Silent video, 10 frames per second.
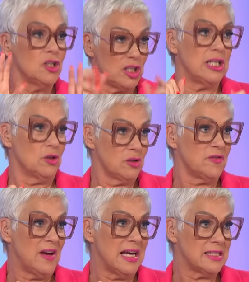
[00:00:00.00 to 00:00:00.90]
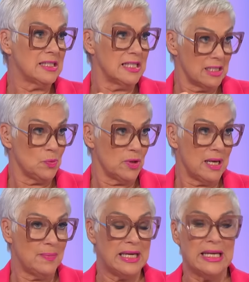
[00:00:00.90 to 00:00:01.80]
she looks fat, is what they
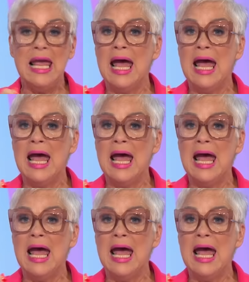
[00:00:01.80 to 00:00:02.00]
mean.